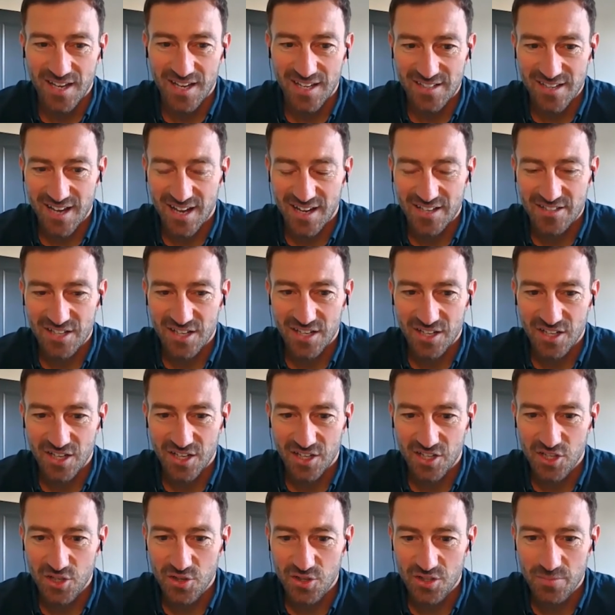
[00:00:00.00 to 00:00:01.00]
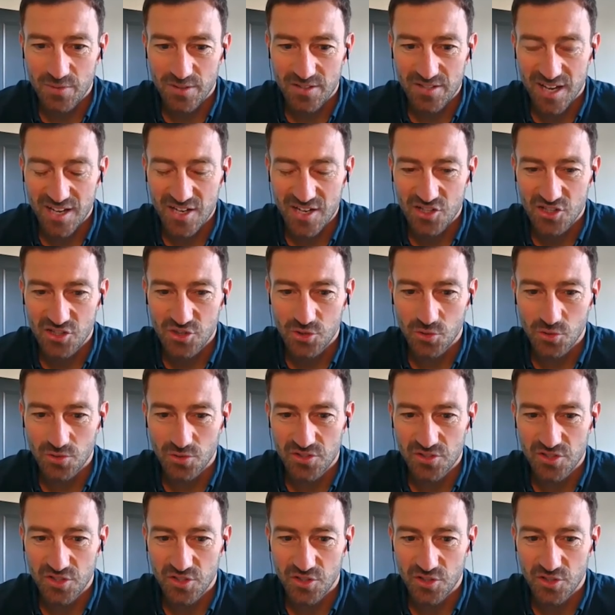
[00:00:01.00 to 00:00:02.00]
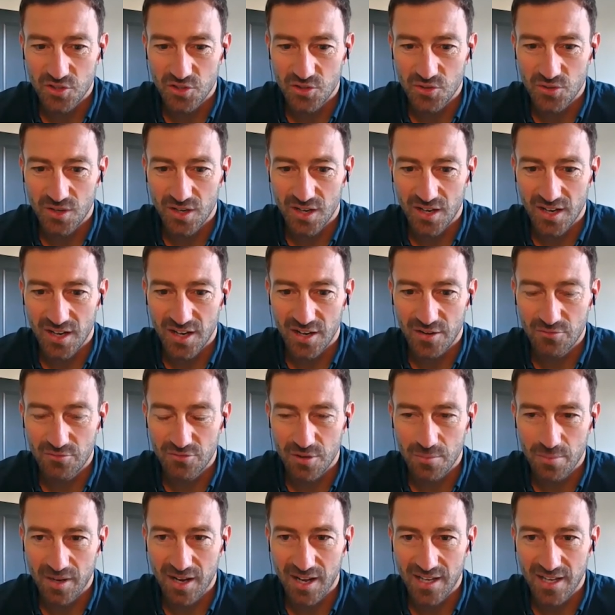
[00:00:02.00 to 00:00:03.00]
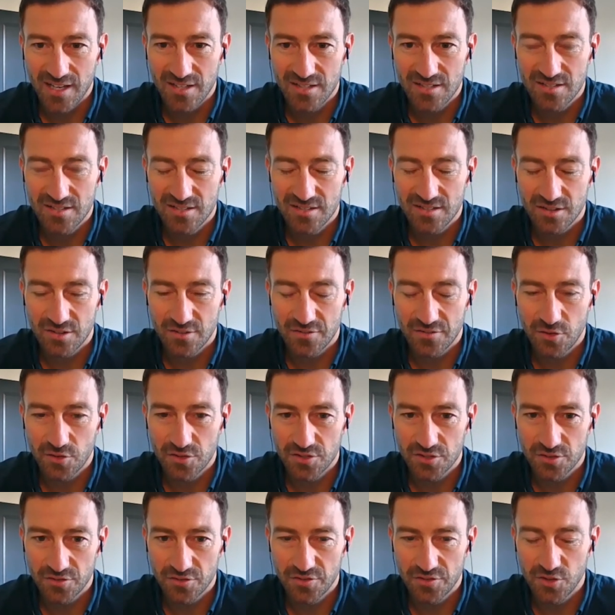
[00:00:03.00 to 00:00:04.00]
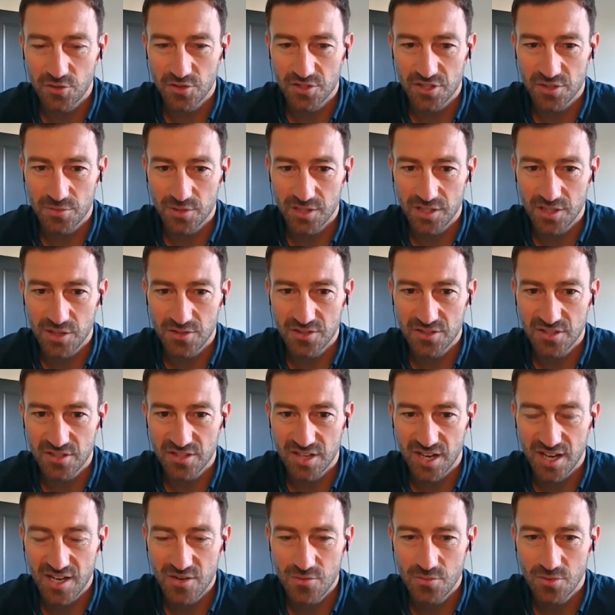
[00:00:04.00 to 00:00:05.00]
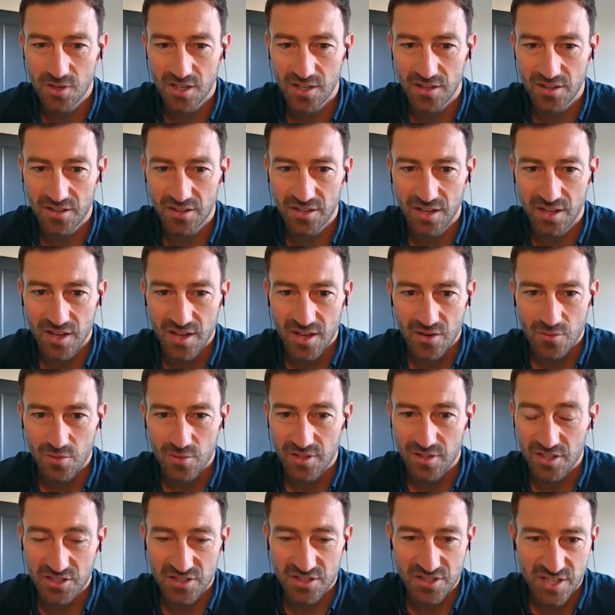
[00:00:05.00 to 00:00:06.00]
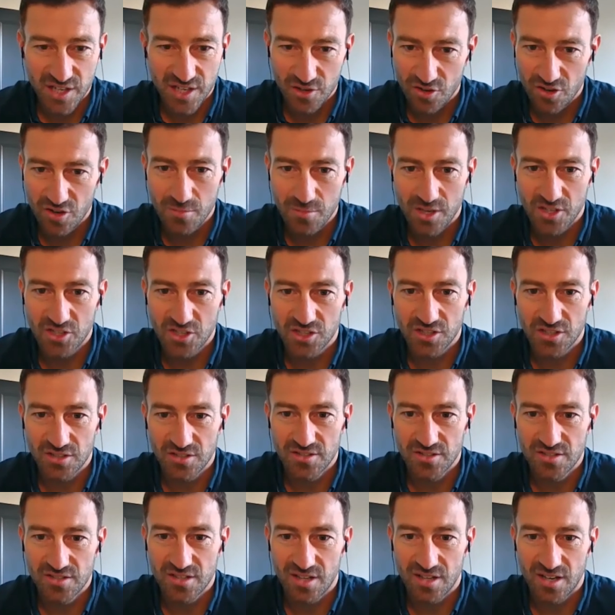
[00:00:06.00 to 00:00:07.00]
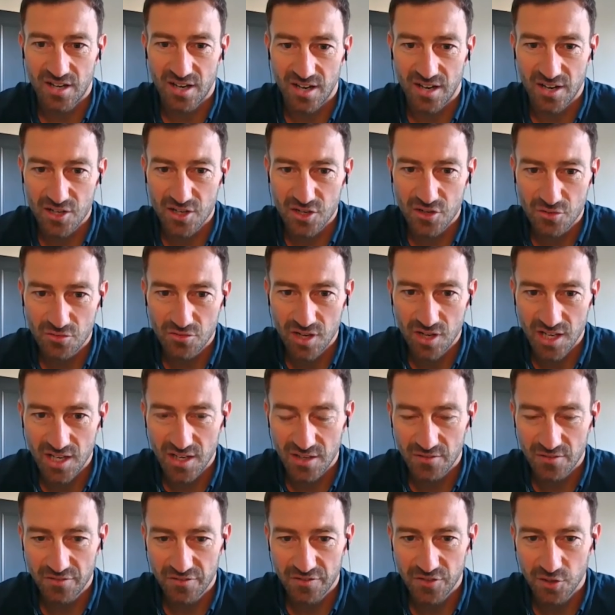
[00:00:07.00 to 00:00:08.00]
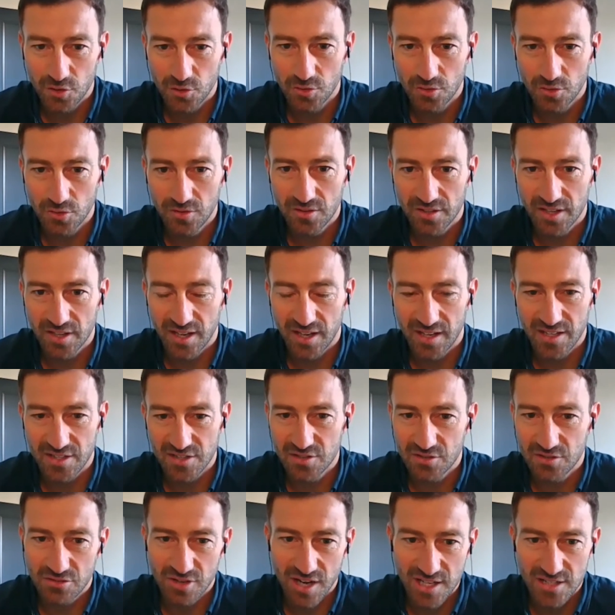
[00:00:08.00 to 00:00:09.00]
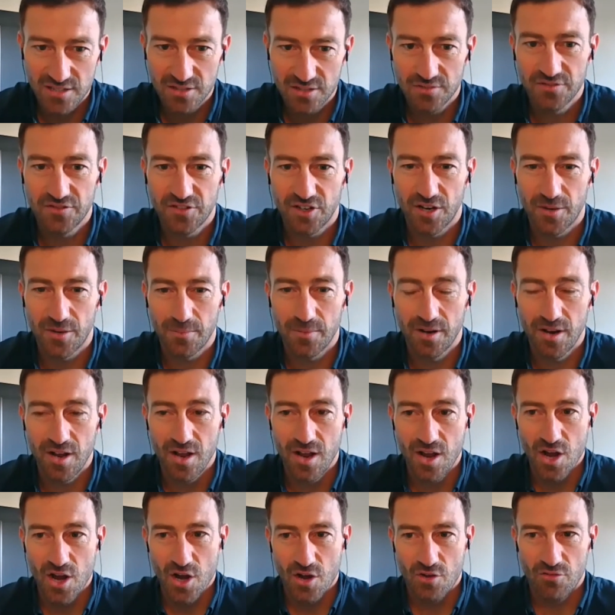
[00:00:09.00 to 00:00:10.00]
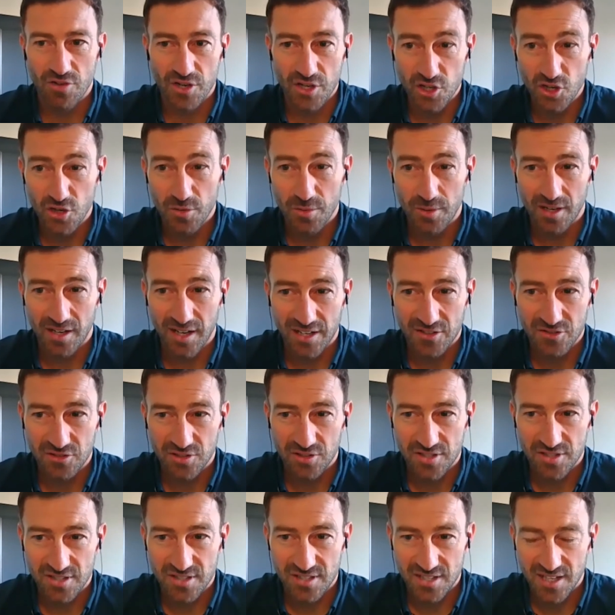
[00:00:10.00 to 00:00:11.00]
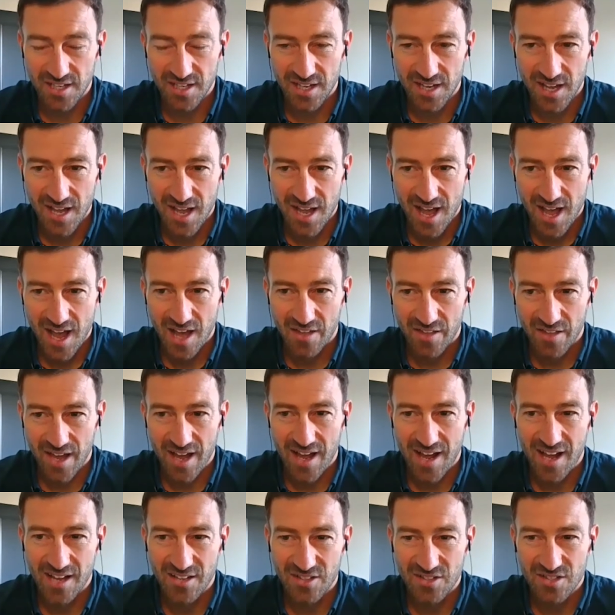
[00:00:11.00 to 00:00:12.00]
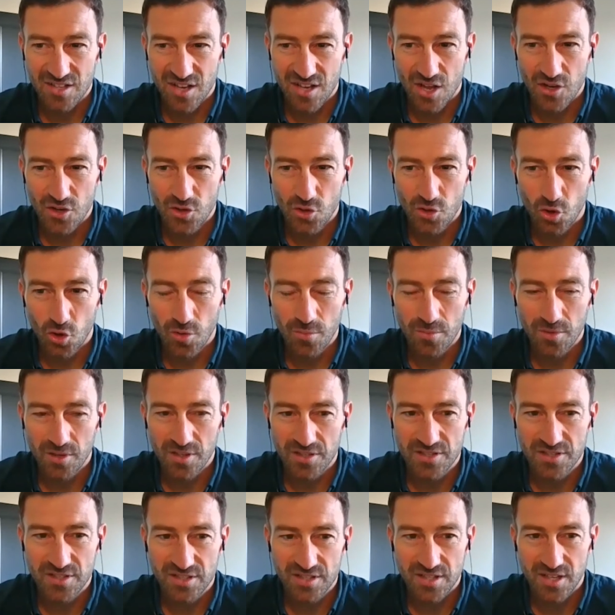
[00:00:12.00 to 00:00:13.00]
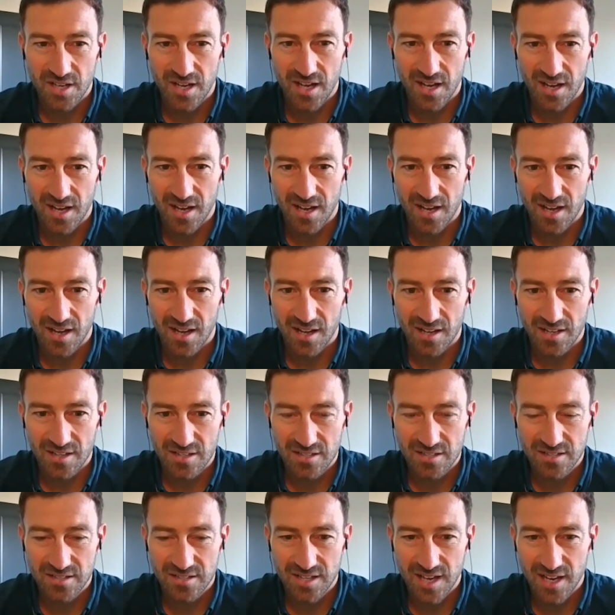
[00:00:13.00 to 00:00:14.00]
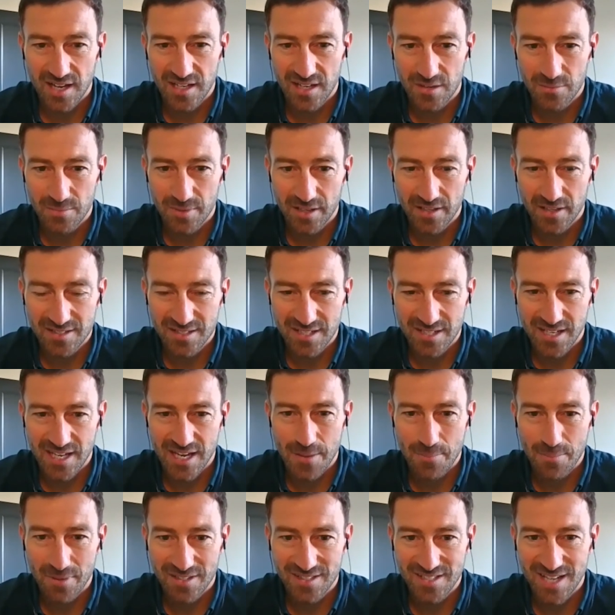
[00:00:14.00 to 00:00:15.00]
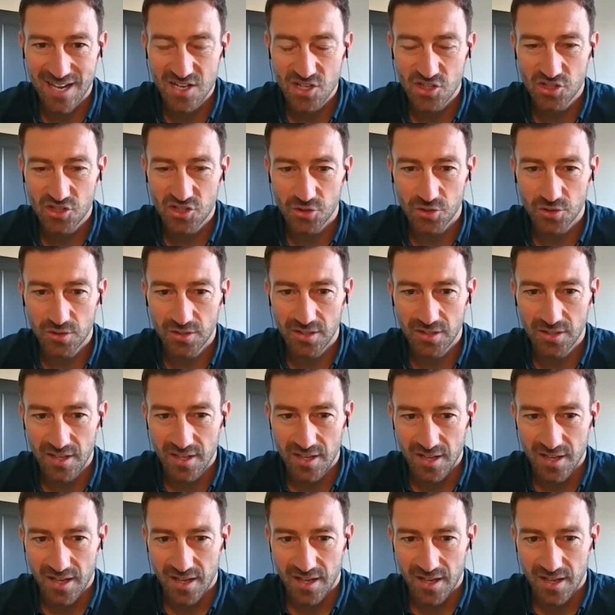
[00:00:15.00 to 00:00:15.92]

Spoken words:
it has a huge potential to replace the fossil fuels that we use today with a zero emissions green fuel that is created from renewable electricity, and that has enormous scalability potential.